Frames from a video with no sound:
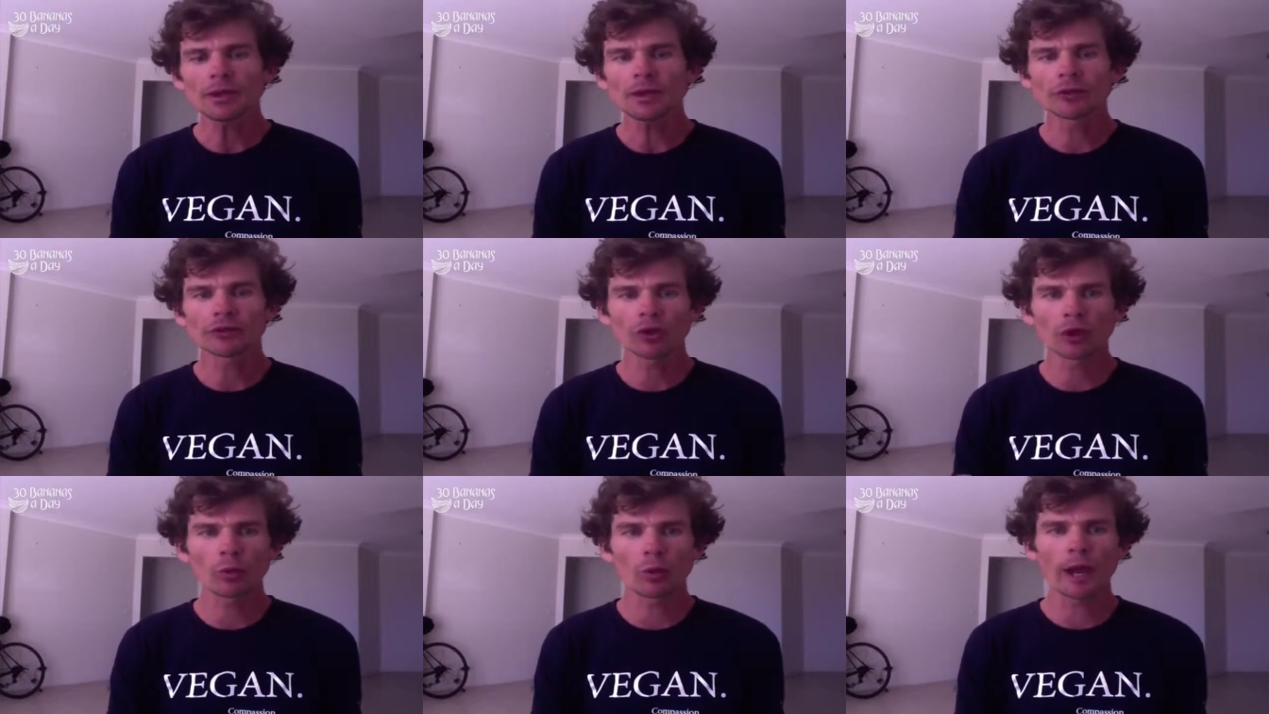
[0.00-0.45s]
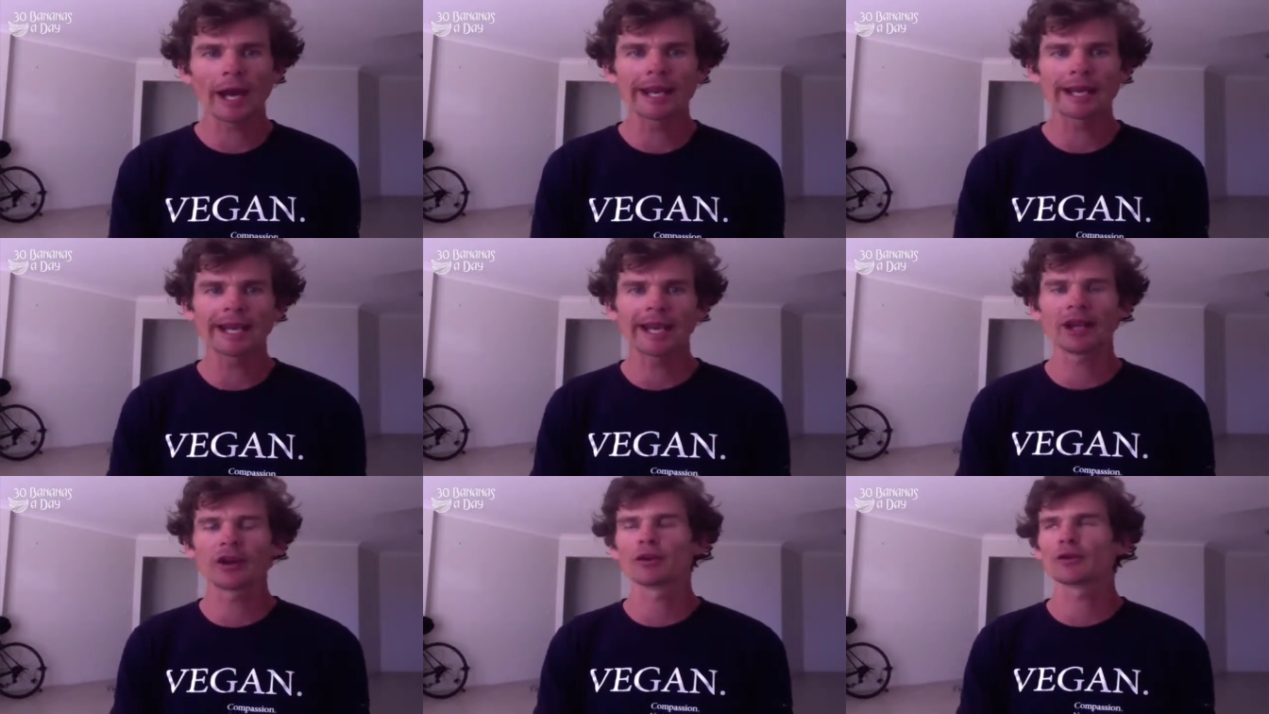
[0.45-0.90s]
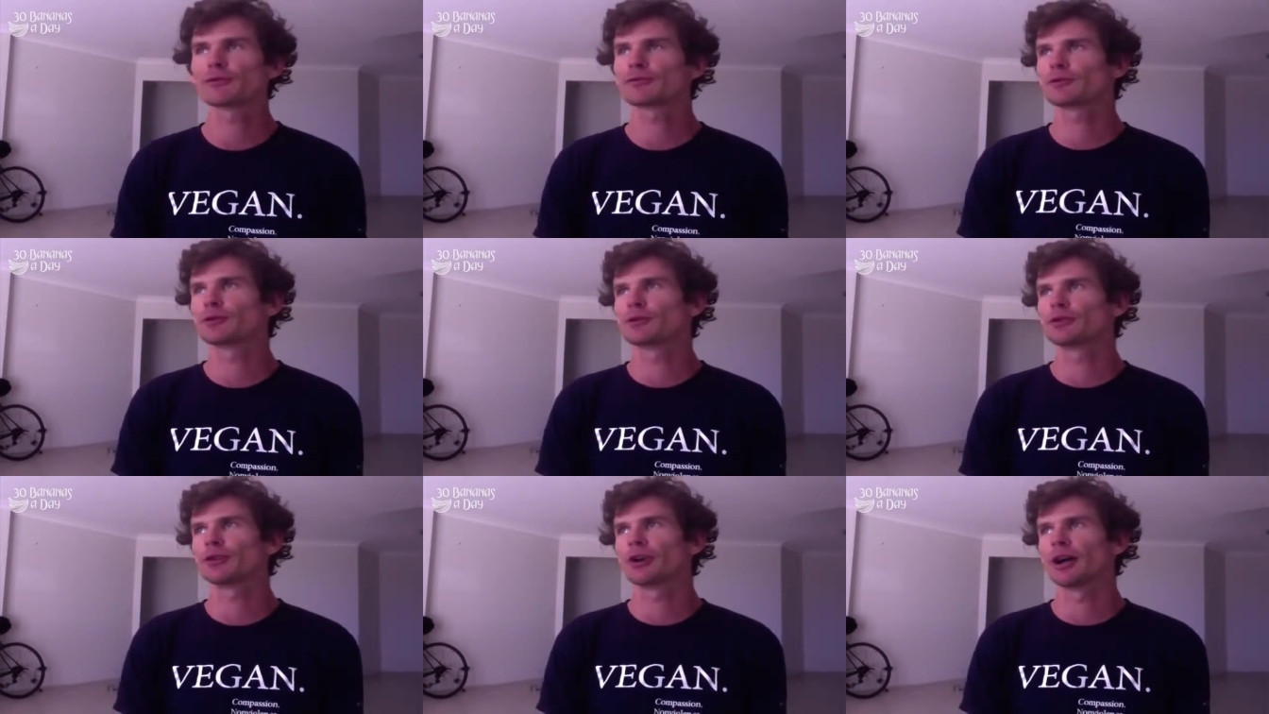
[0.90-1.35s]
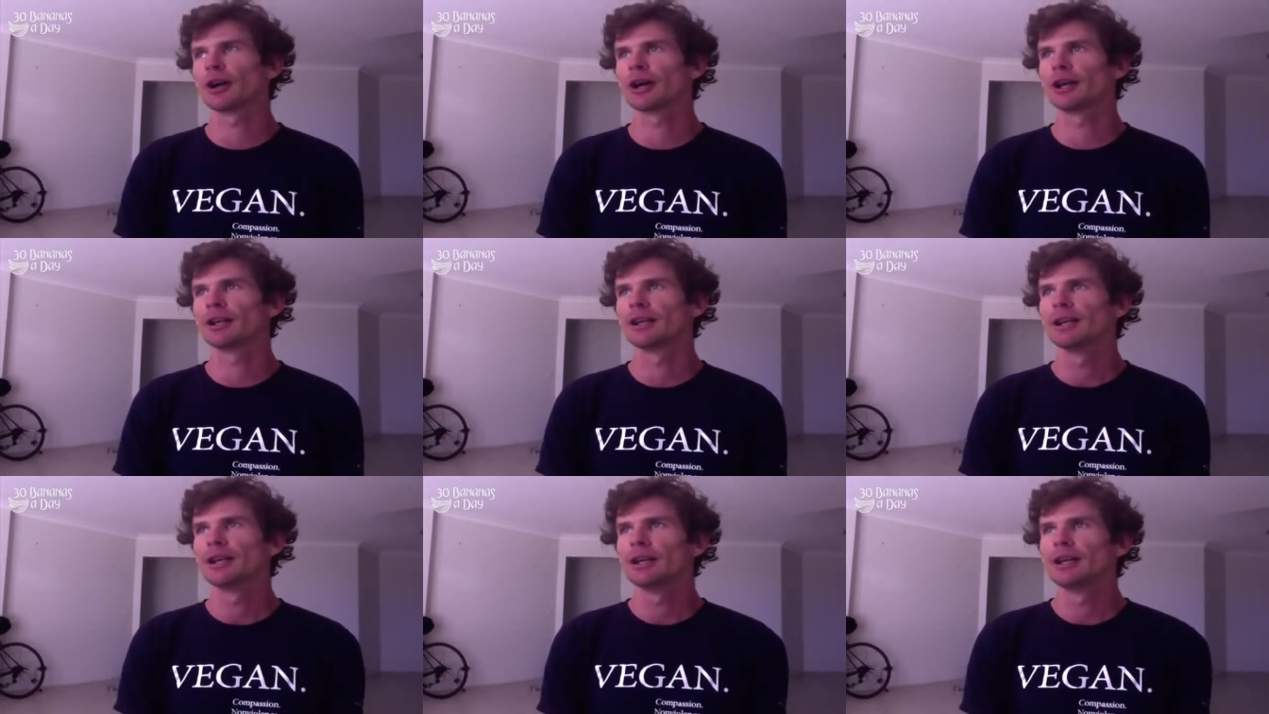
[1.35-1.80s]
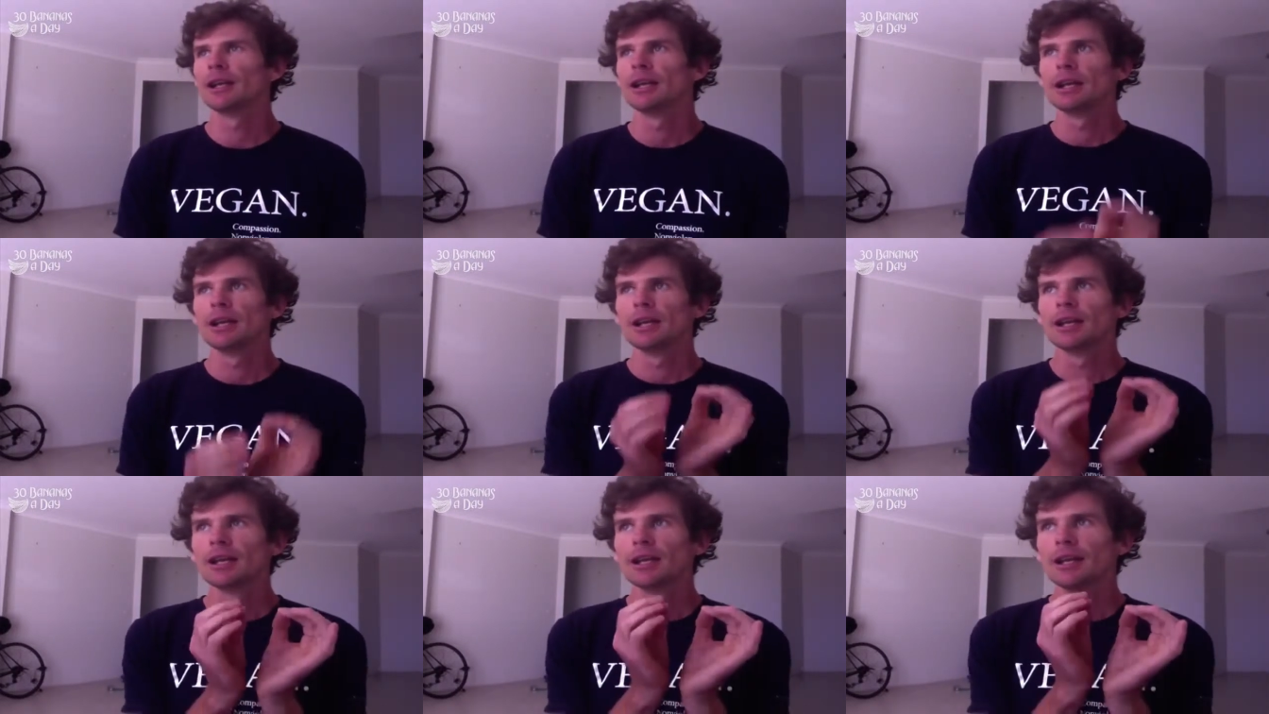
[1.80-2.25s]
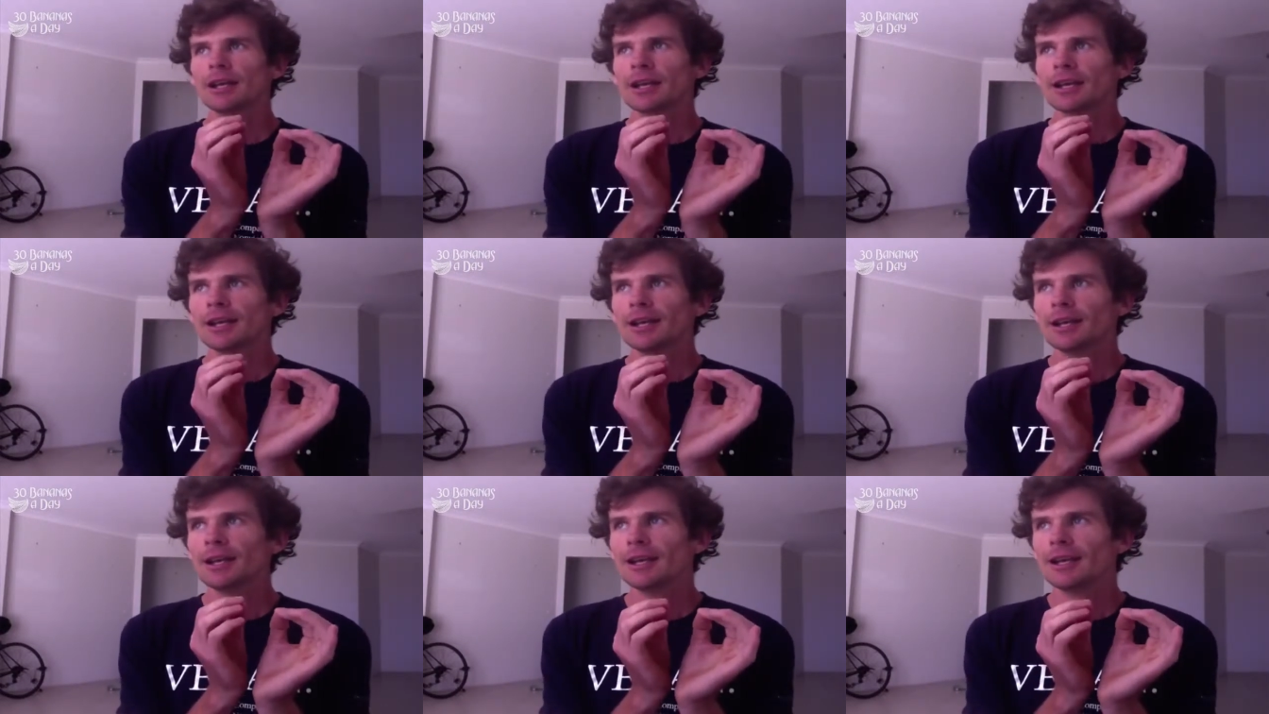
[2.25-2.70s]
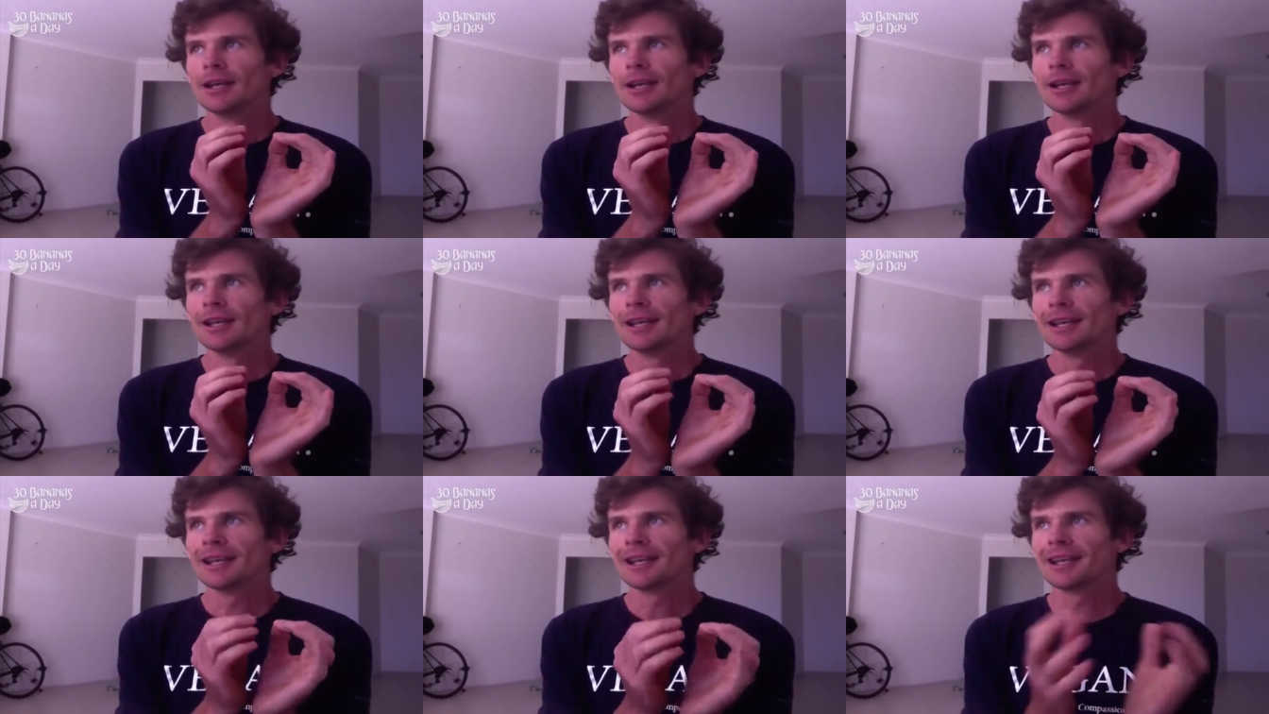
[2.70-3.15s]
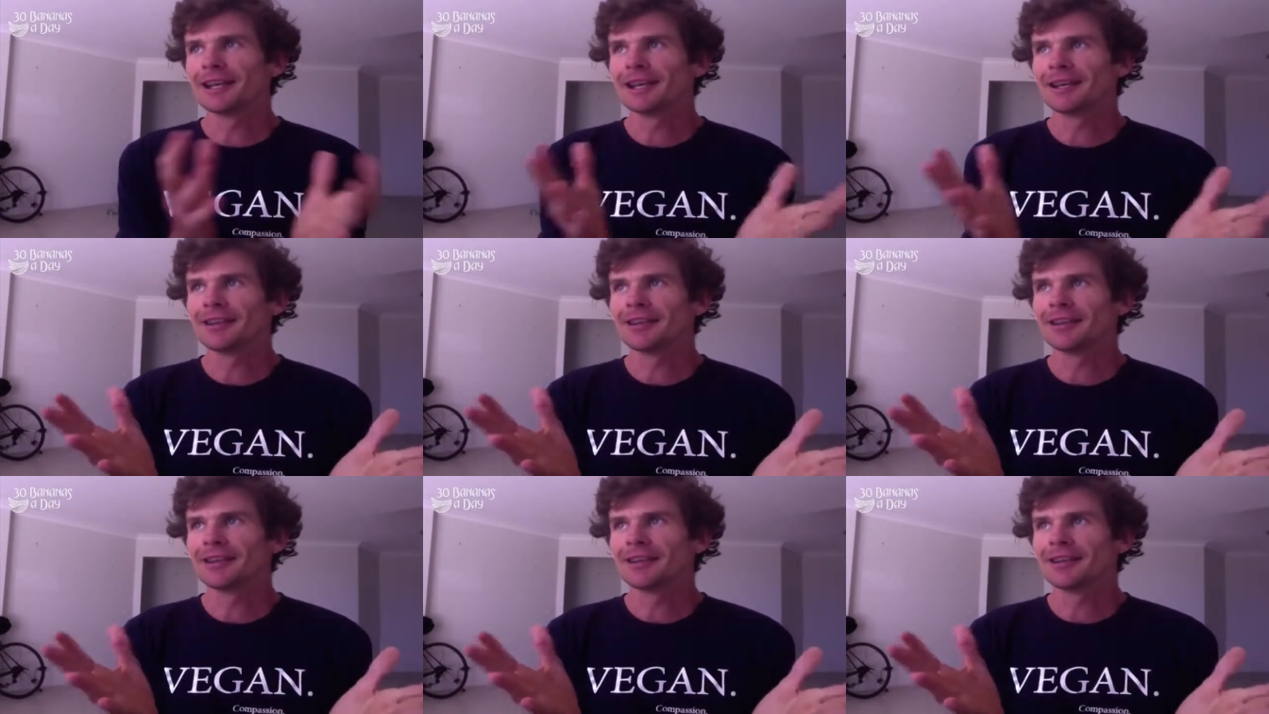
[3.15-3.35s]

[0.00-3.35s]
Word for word: So weight gain on a fruit diet, it